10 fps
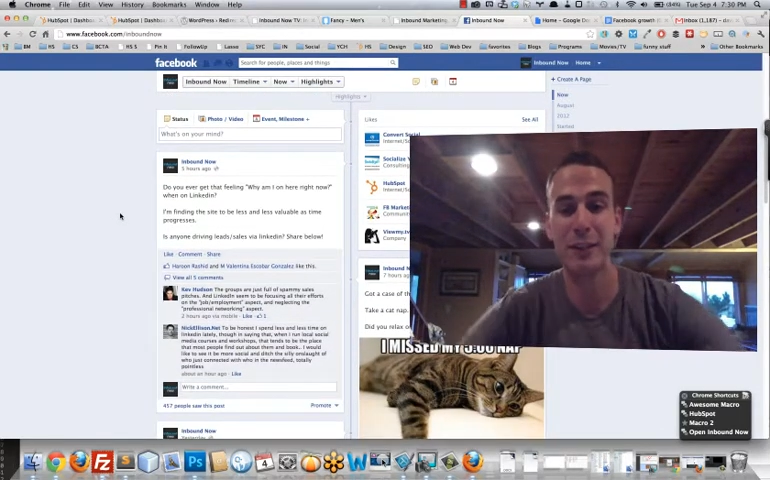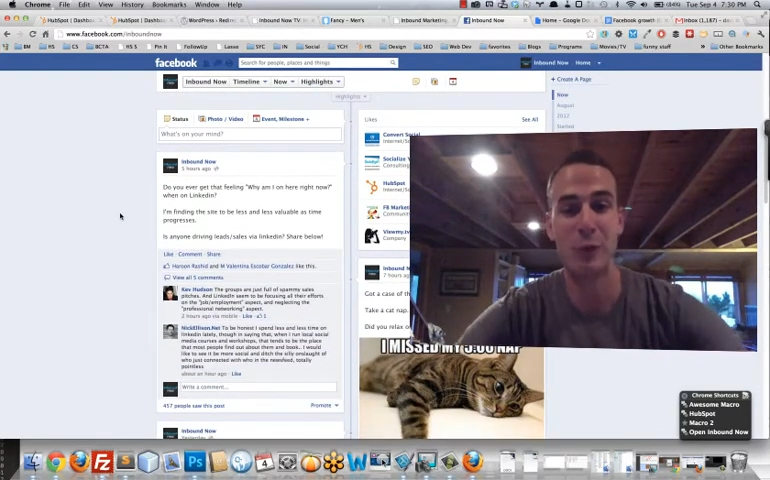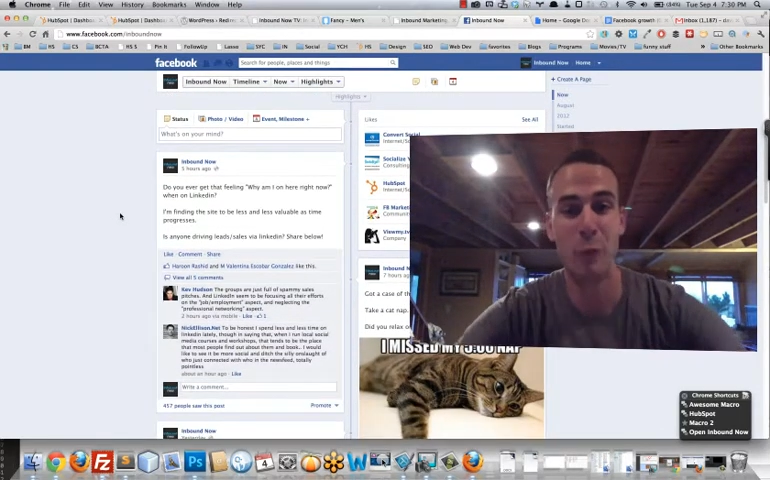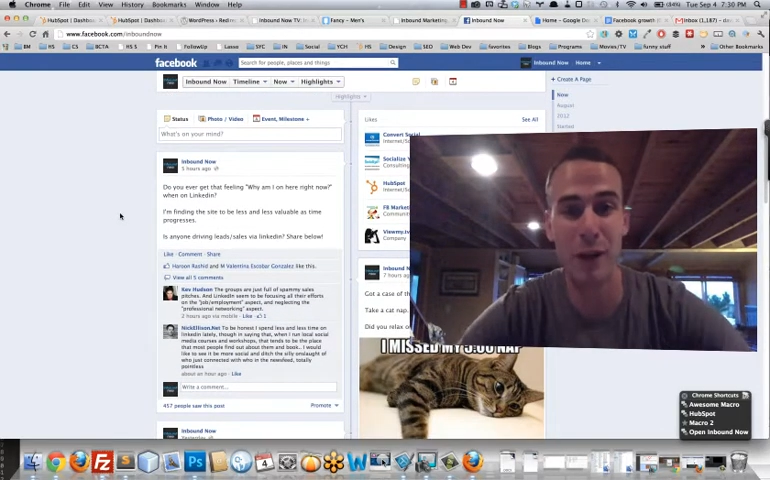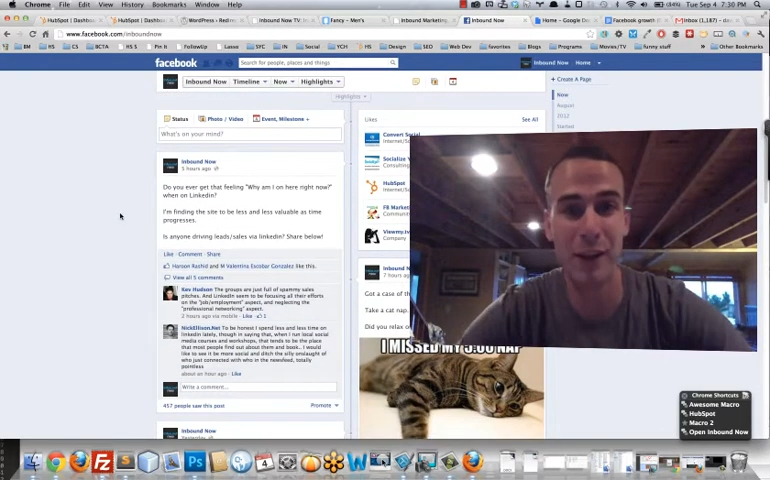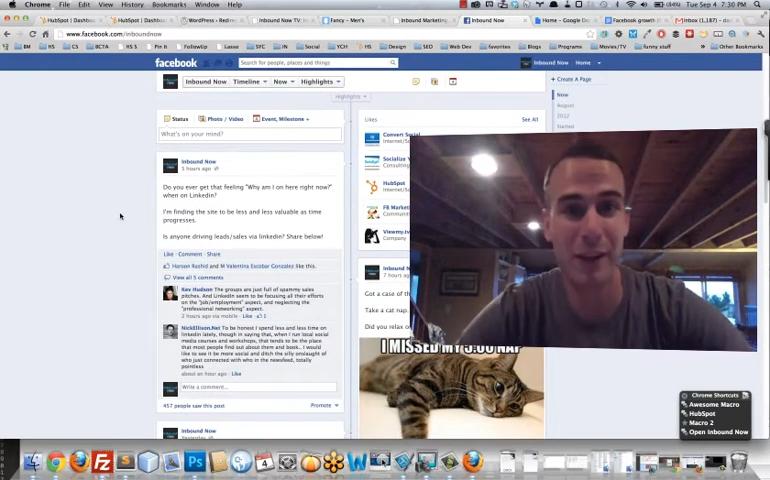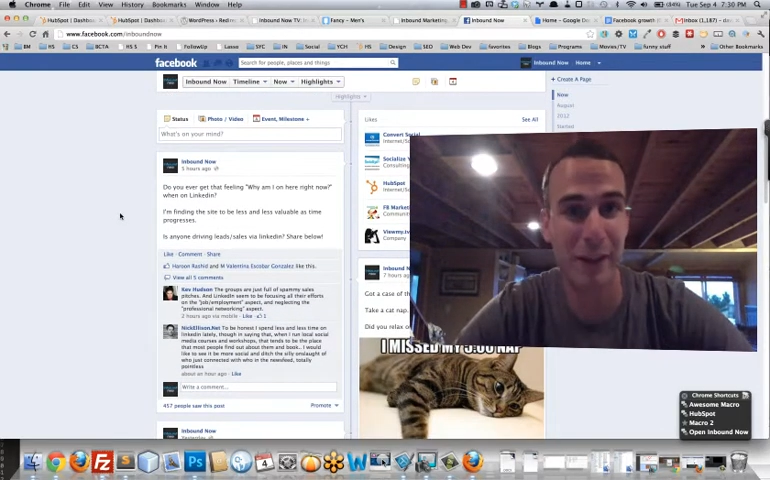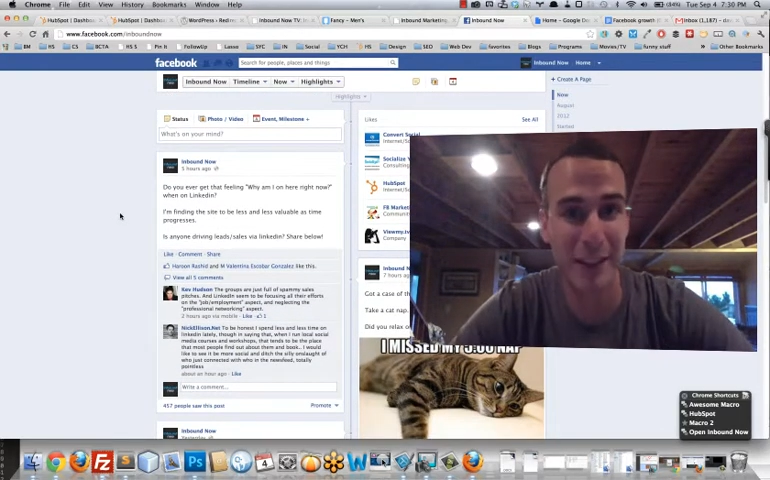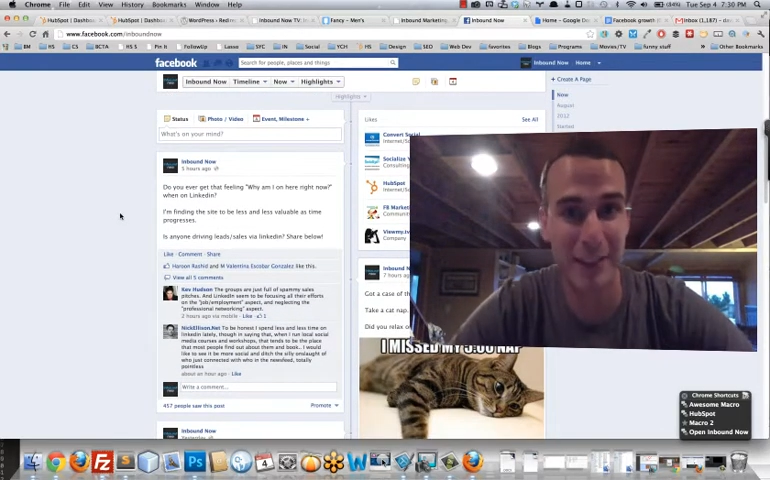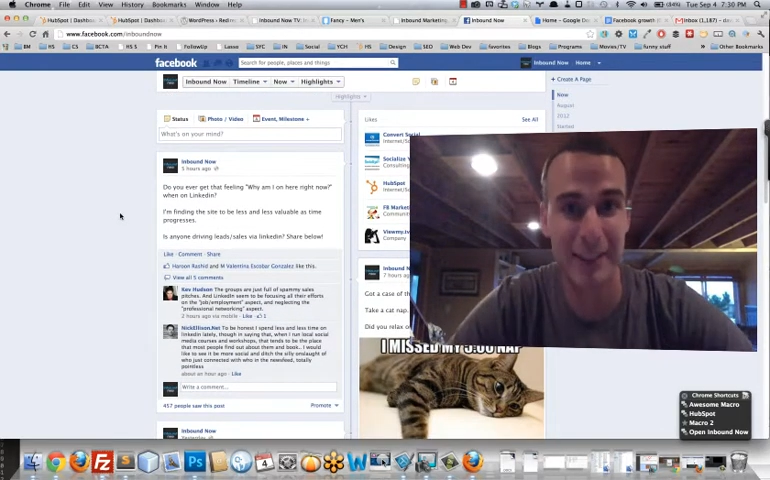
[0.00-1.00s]
one of the
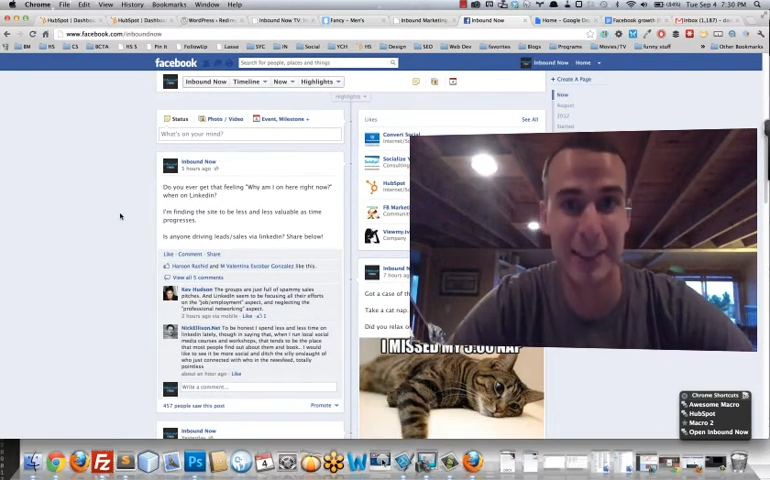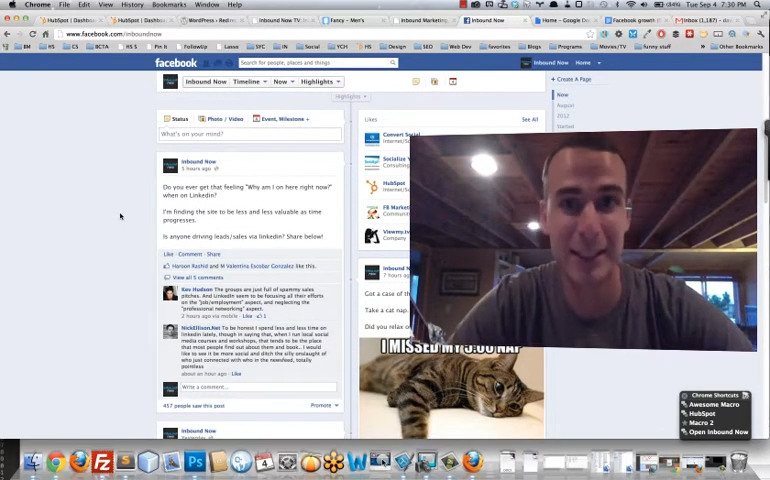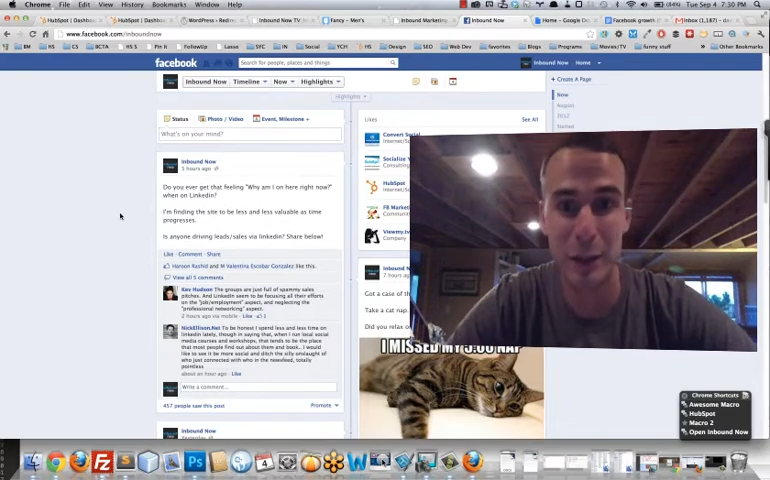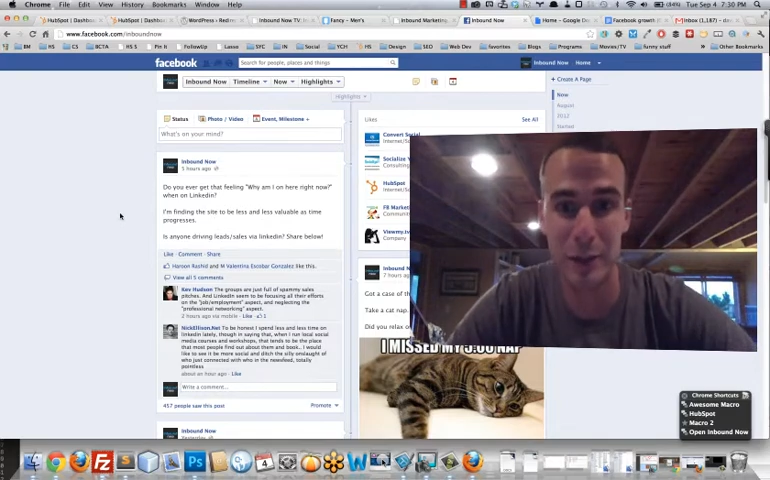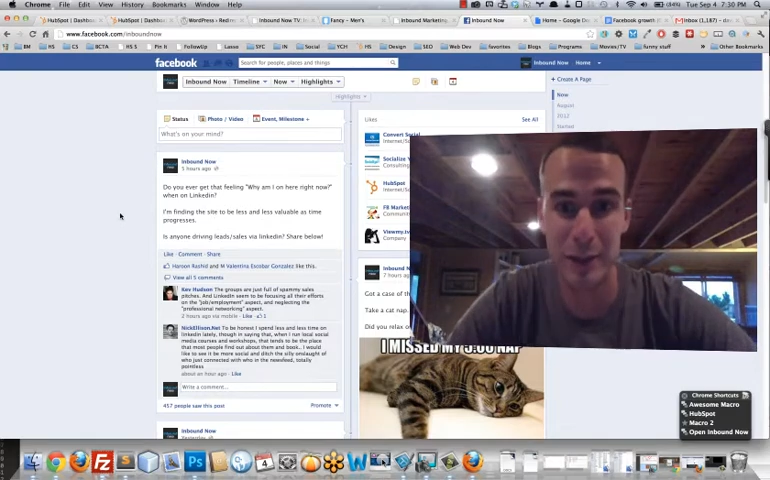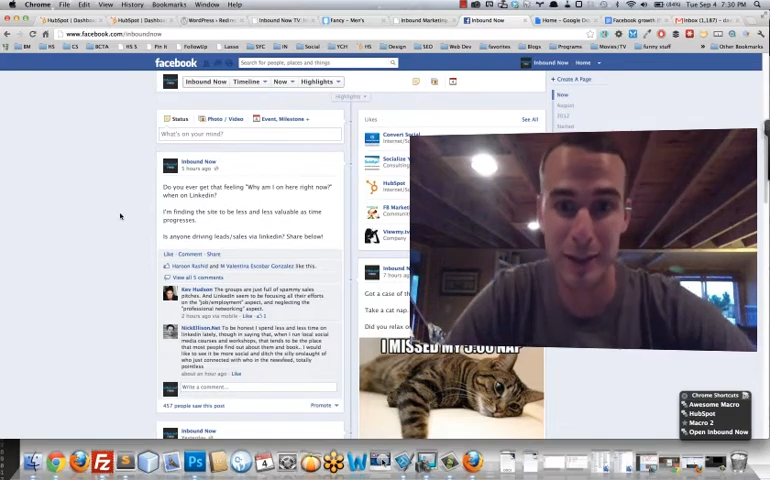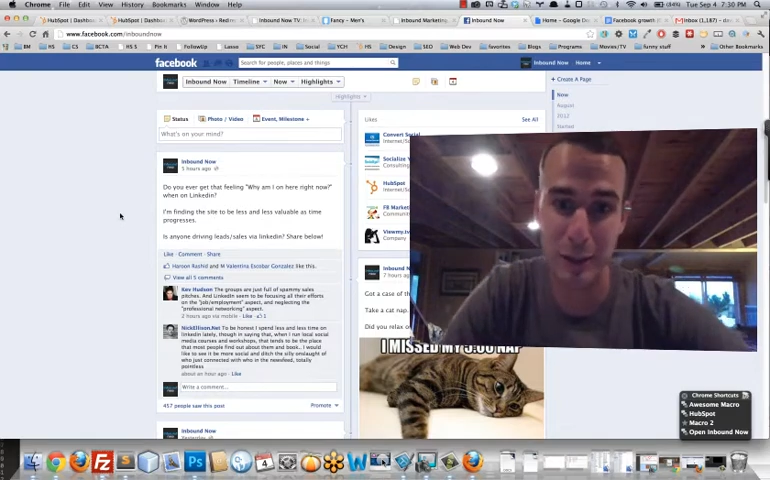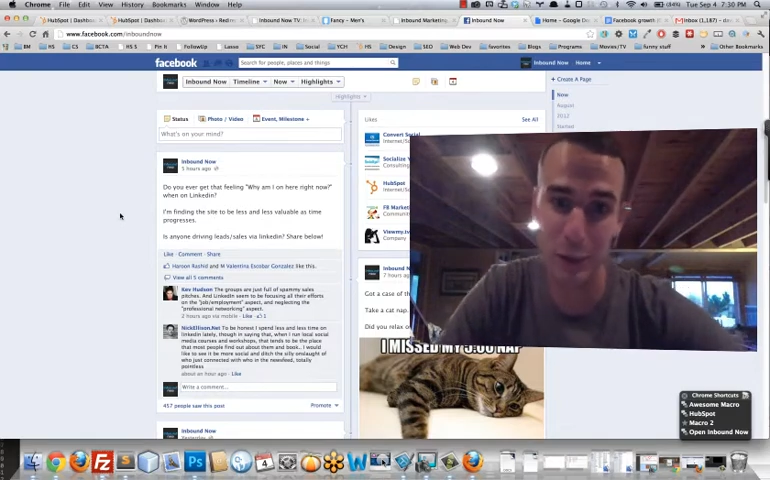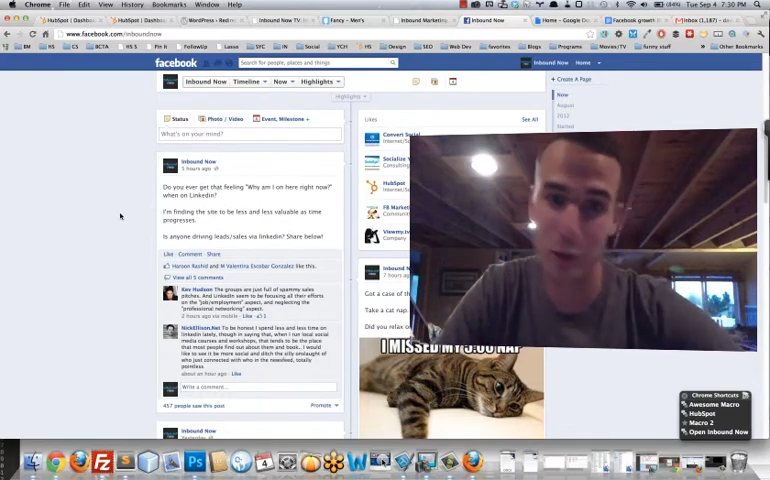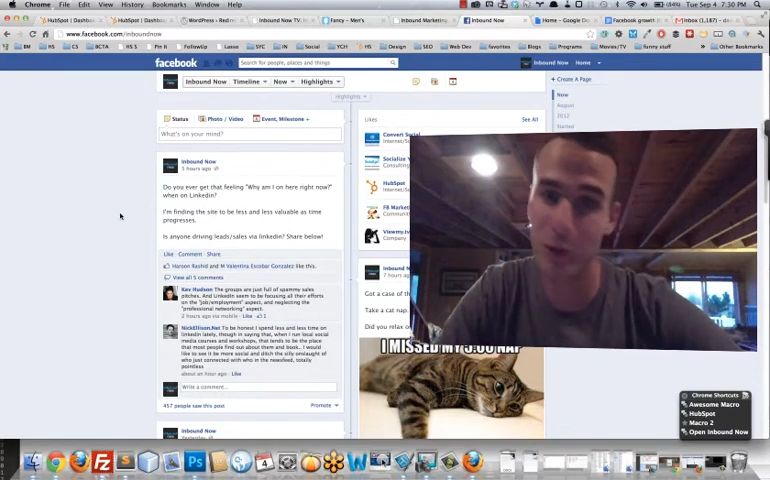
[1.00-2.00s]
things that he goes into,